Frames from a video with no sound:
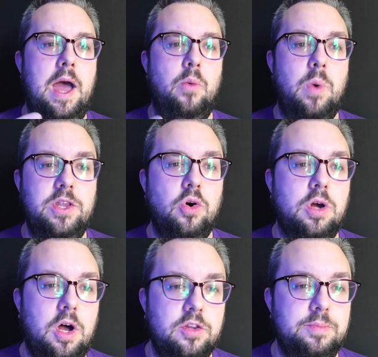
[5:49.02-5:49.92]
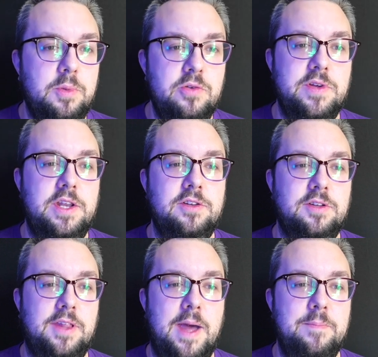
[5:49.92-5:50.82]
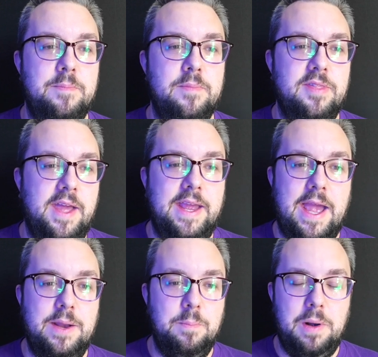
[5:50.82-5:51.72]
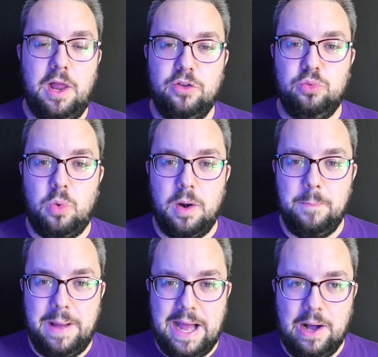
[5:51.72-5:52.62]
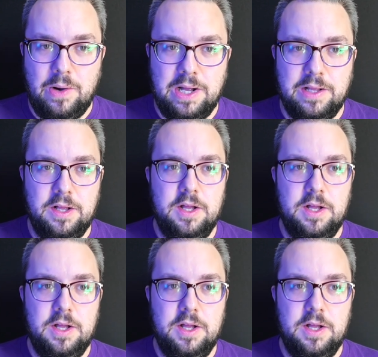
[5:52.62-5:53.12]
When your cards move into them, they gain +1 power.